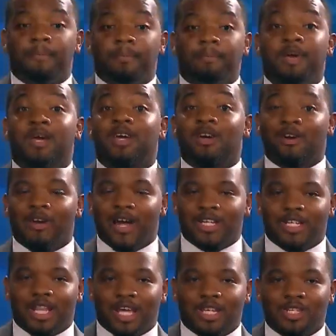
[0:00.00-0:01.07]
Big
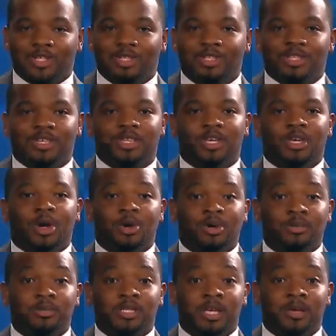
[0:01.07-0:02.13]
congratulations to the
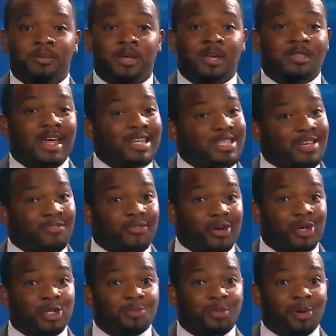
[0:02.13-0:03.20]
Yoakum team. That's it for
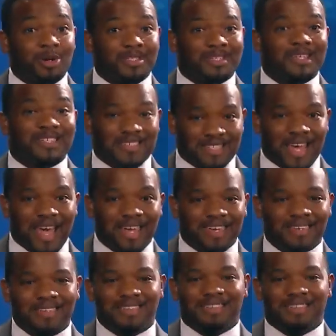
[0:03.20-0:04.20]
your sports. Zach?